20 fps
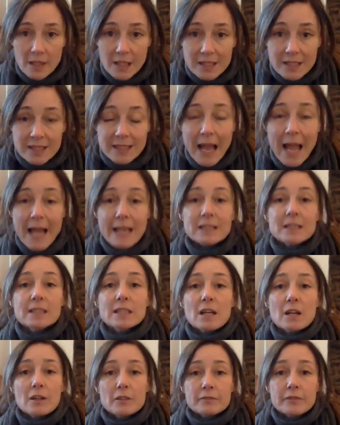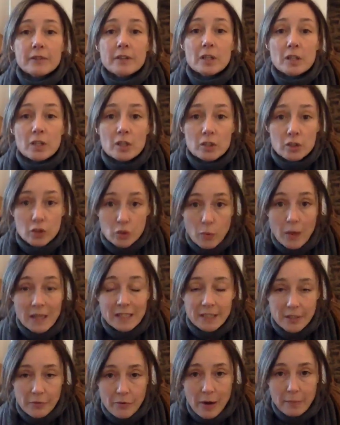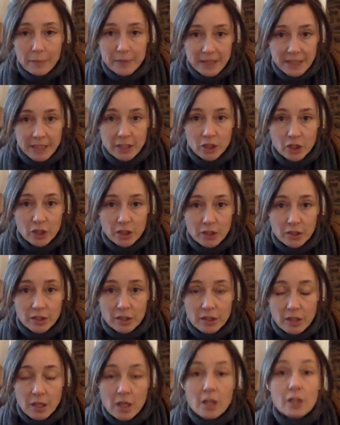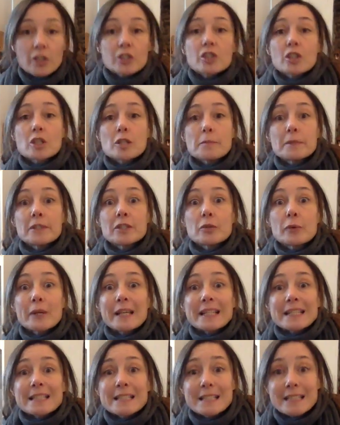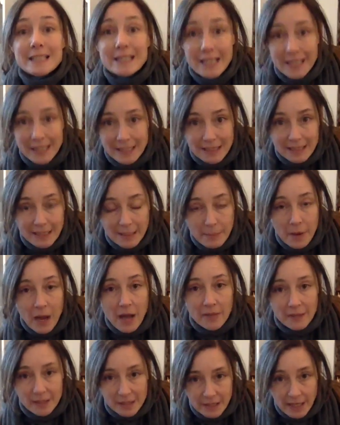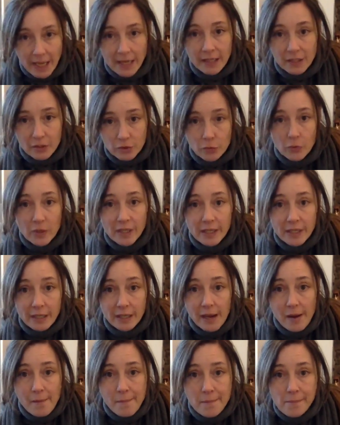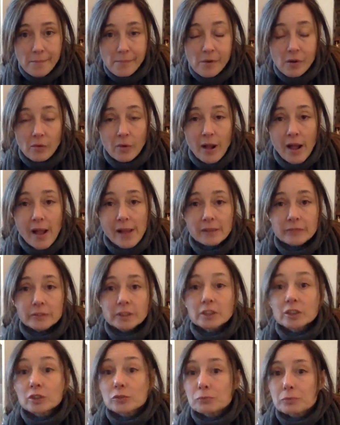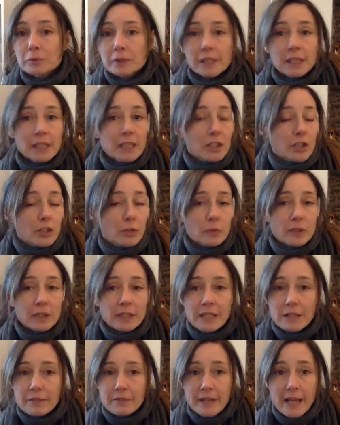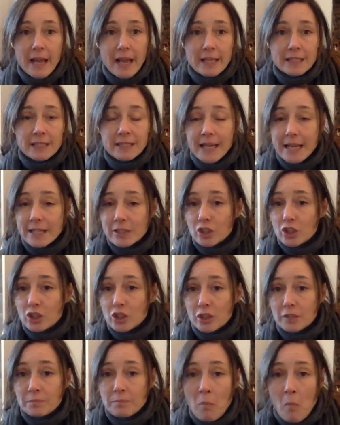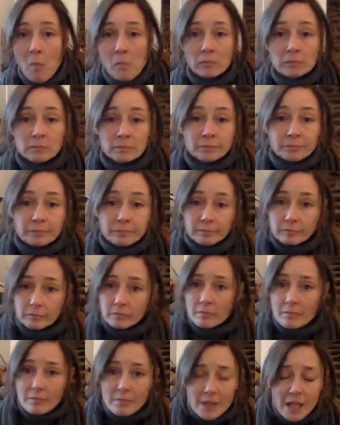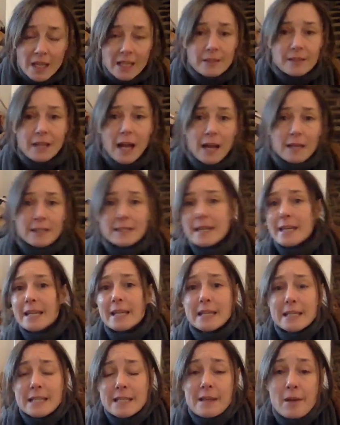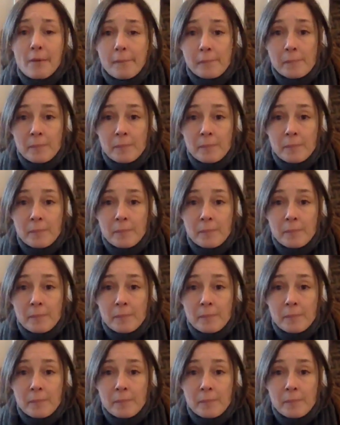set of 20 repetitions. So you'll be doing 60 by the 2nd week, okay? And this is really going to alleviate tension in that knee,